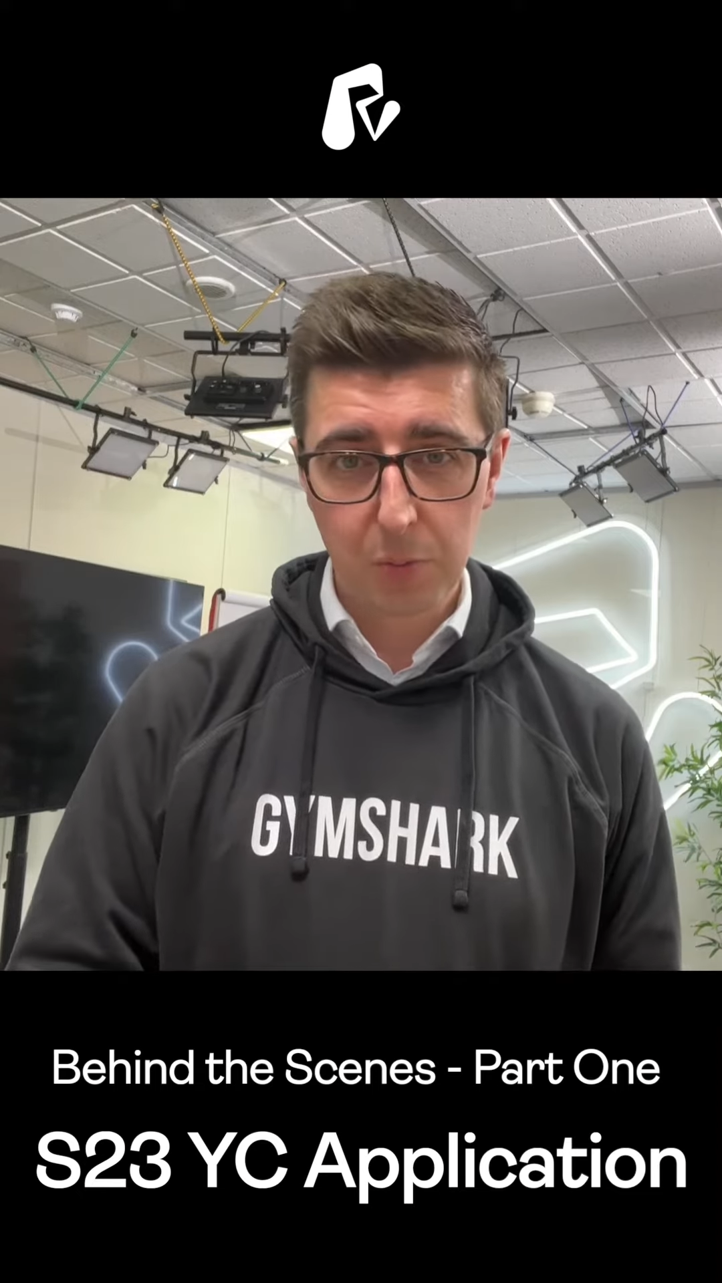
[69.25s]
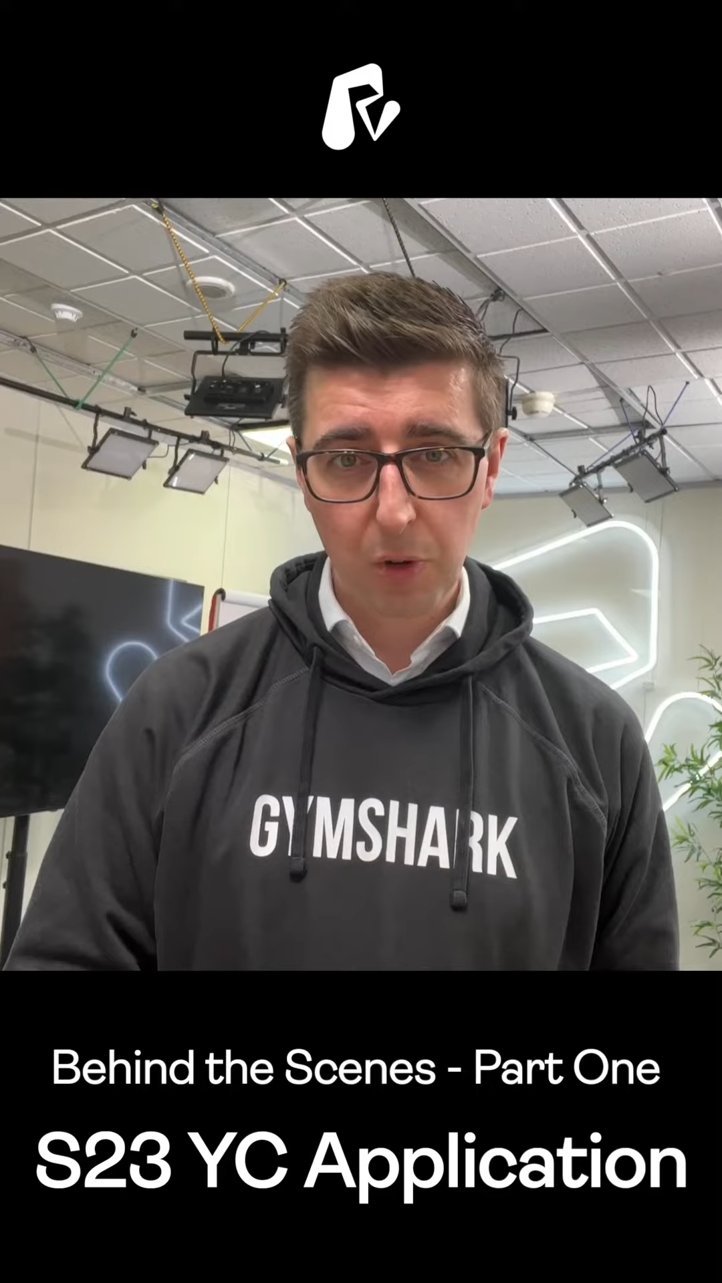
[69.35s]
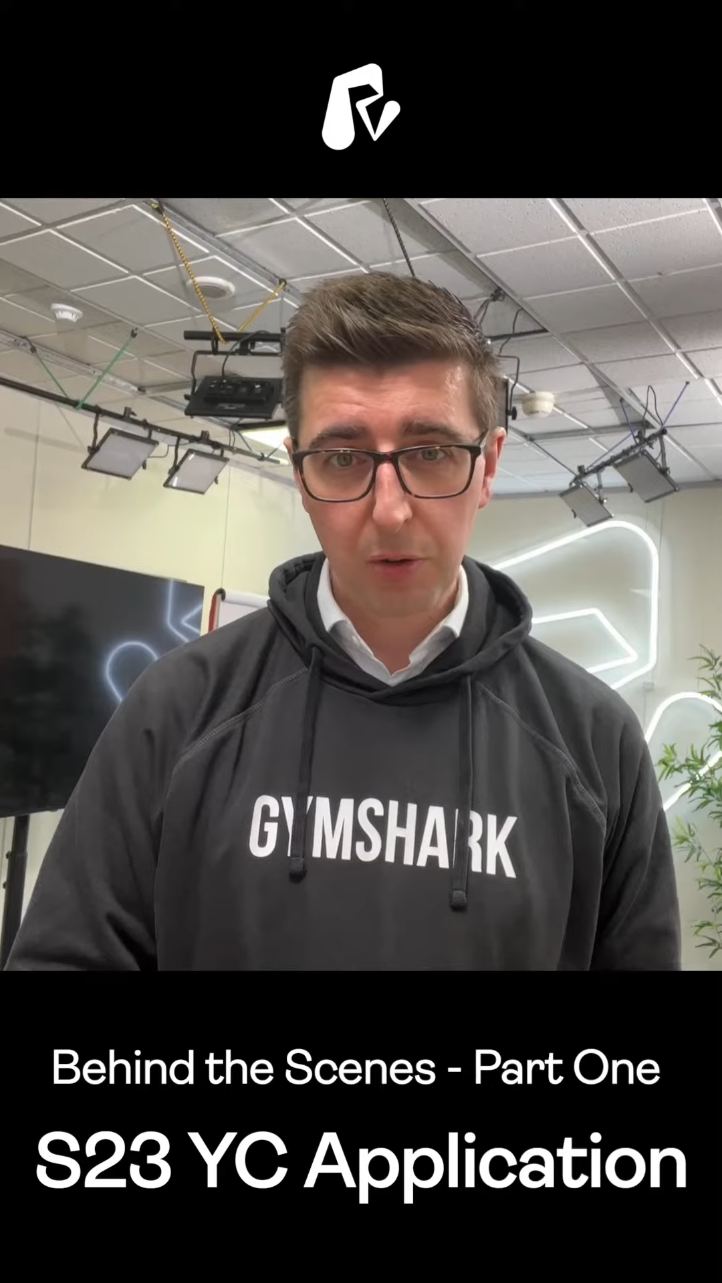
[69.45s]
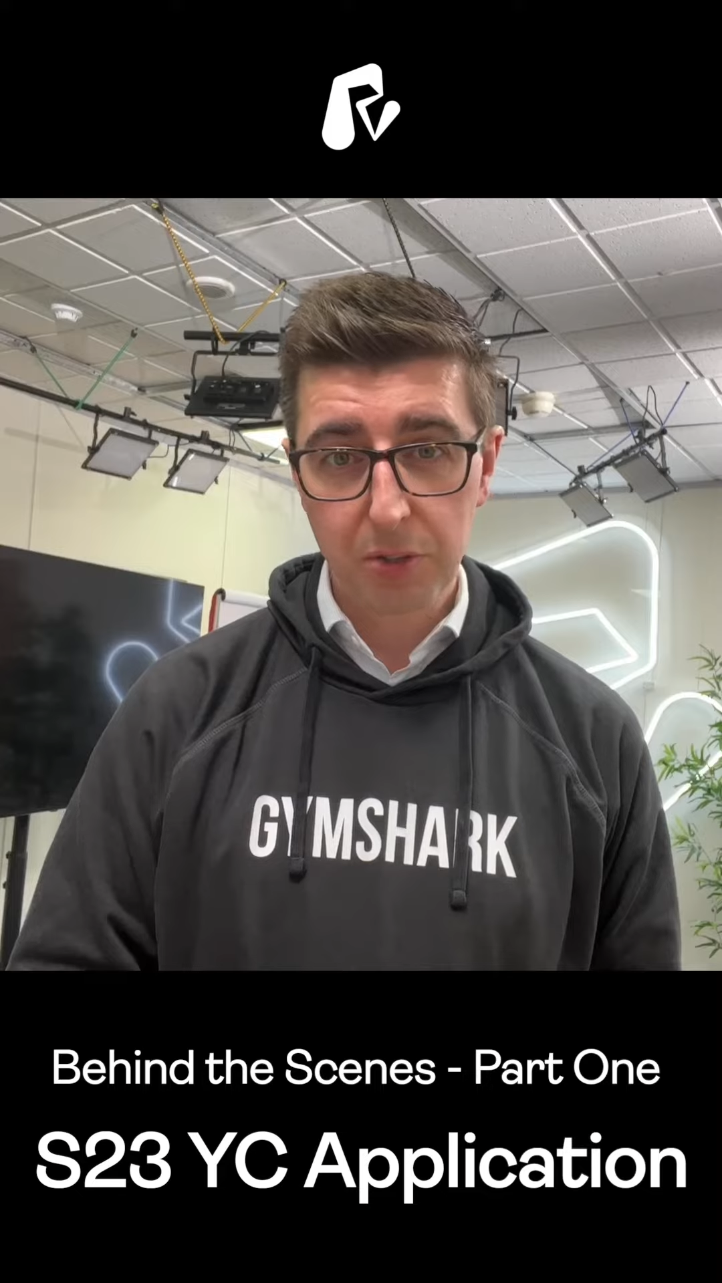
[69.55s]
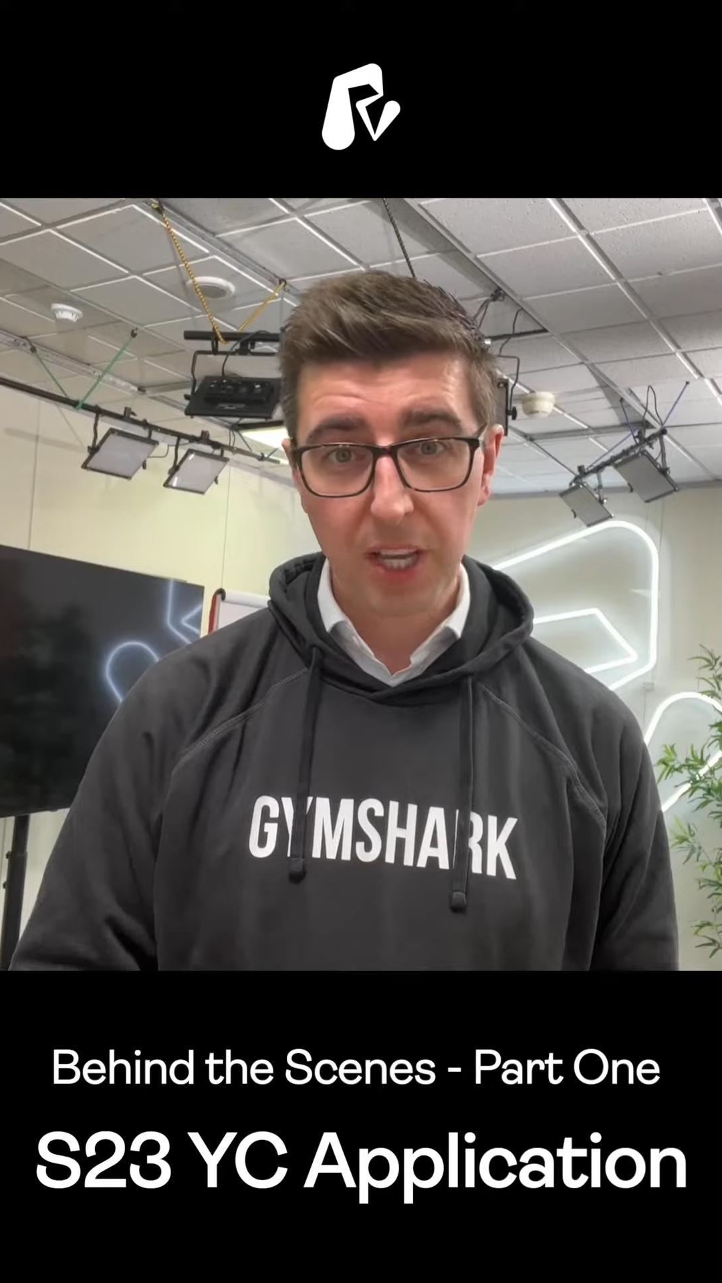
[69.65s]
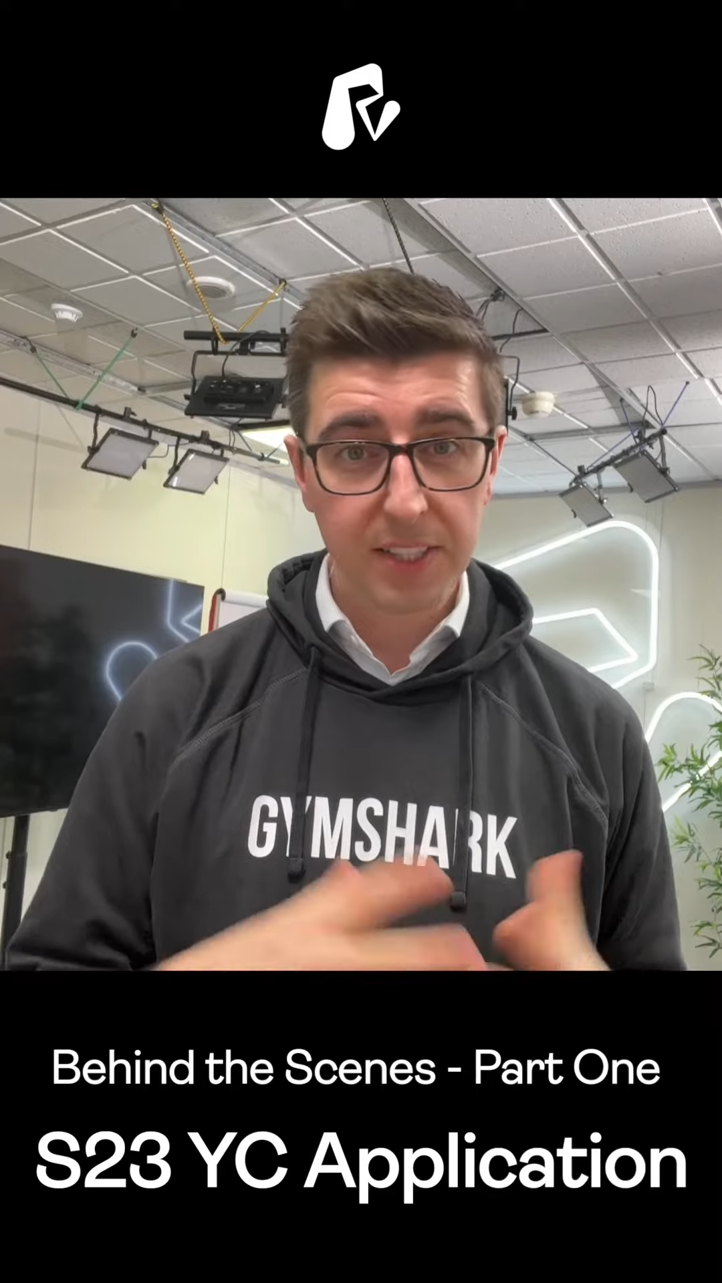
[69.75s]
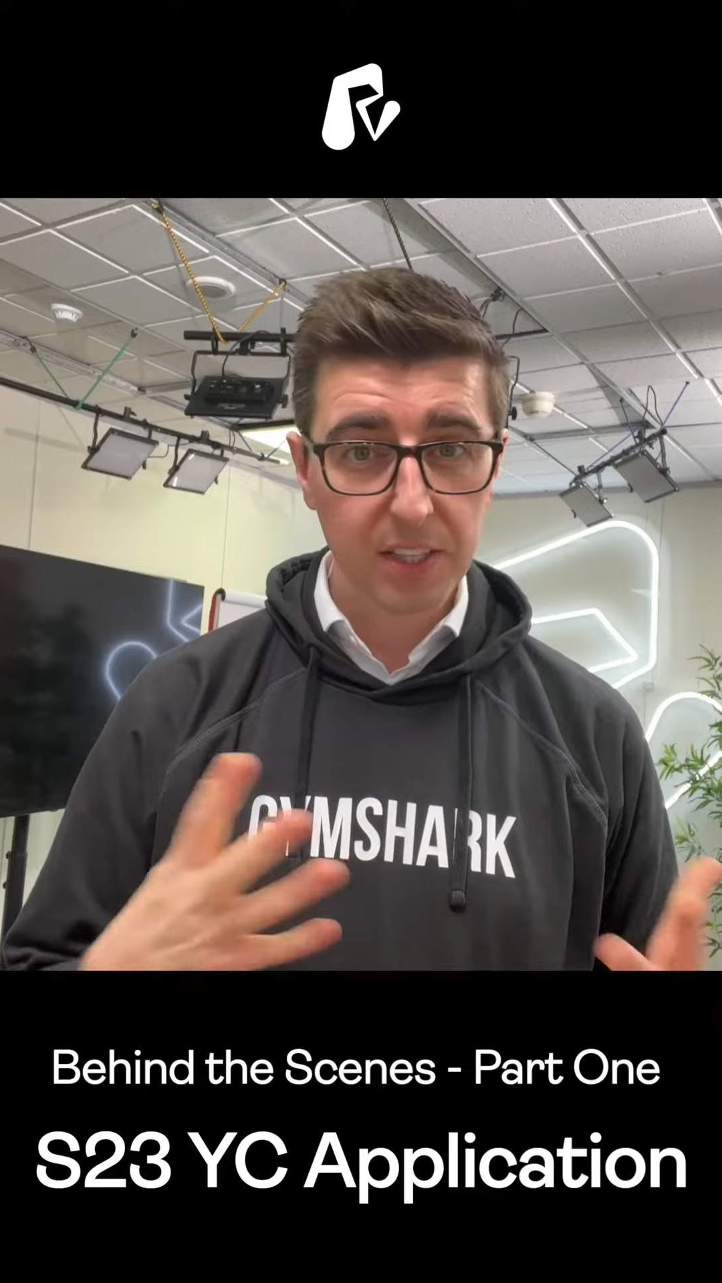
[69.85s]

process.